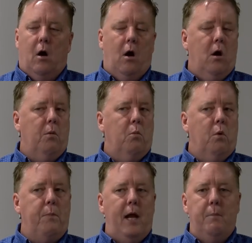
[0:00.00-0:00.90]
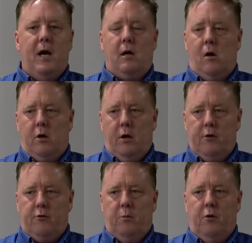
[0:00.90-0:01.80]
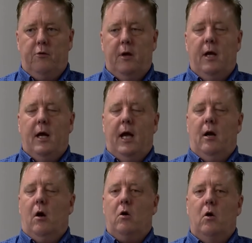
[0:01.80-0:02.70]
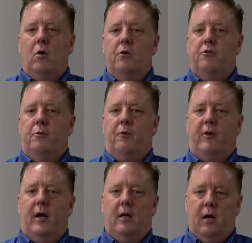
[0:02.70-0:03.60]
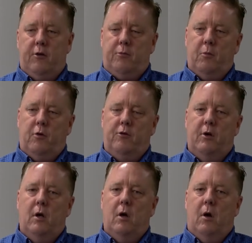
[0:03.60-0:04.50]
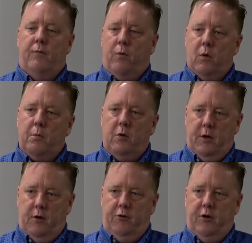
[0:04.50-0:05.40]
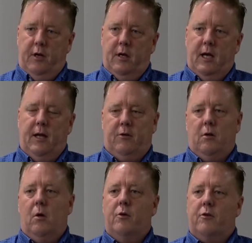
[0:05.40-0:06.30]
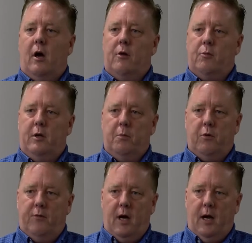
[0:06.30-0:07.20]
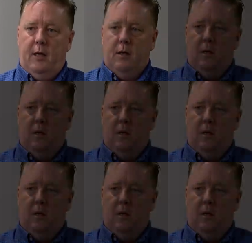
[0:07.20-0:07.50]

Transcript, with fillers: Our, we're paying back our customers, and our goal is to provide customers affordable energy at the lowest cost we can provide.